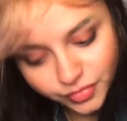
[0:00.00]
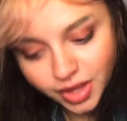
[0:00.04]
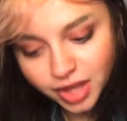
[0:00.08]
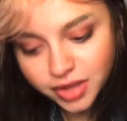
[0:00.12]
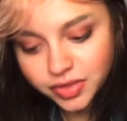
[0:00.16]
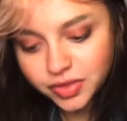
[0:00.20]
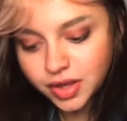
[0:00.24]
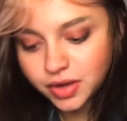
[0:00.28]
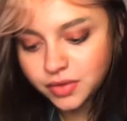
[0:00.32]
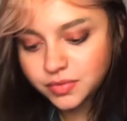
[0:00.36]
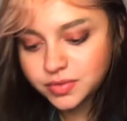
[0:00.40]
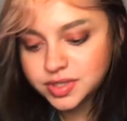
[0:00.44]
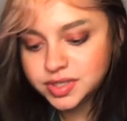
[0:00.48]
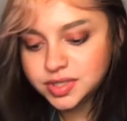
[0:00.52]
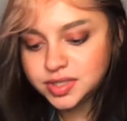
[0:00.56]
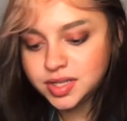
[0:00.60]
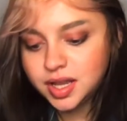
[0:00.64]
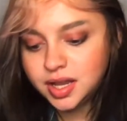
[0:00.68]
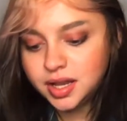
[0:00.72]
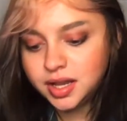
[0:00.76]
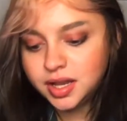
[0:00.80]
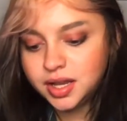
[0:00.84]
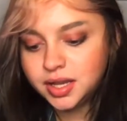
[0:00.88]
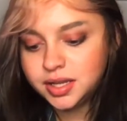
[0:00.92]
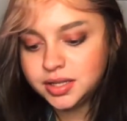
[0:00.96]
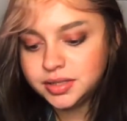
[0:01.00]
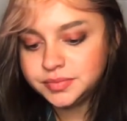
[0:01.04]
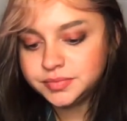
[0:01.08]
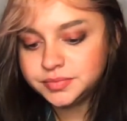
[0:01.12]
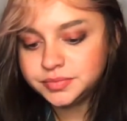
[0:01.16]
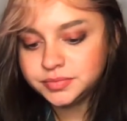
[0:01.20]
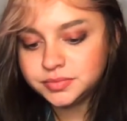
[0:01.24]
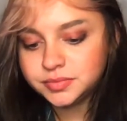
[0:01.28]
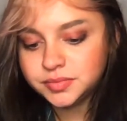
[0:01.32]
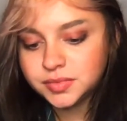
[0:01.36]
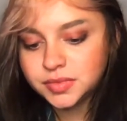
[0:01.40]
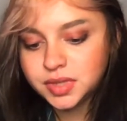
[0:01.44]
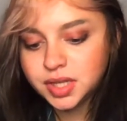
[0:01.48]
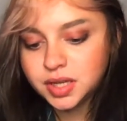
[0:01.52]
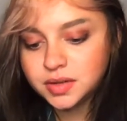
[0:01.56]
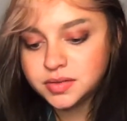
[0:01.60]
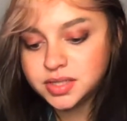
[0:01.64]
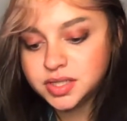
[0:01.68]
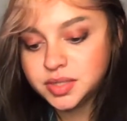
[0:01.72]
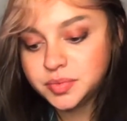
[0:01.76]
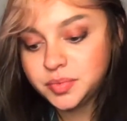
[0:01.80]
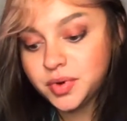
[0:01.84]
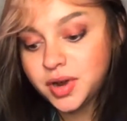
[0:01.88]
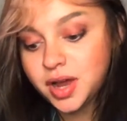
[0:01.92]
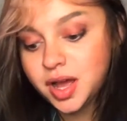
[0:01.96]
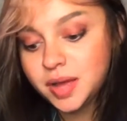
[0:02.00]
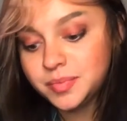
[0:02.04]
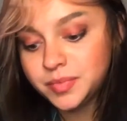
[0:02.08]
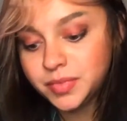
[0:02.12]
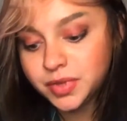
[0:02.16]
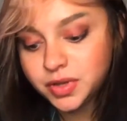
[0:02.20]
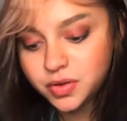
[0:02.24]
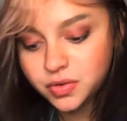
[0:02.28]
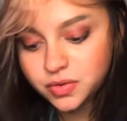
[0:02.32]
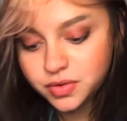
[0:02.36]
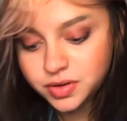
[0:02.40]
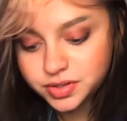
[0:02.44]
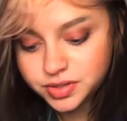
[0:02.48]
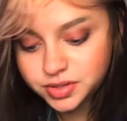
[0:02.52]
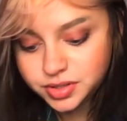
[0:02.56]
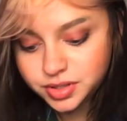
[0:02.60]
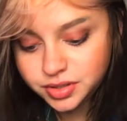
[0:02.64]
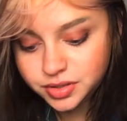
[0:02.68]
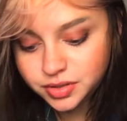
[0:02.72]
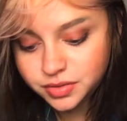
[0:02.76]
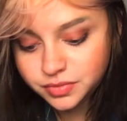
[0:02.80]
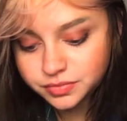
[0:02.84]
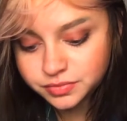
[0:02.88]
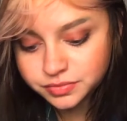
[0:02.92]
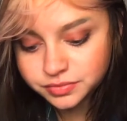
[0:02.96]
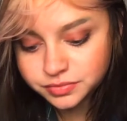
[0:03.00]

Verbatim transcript: That was uh, that was the problem, of course, you know.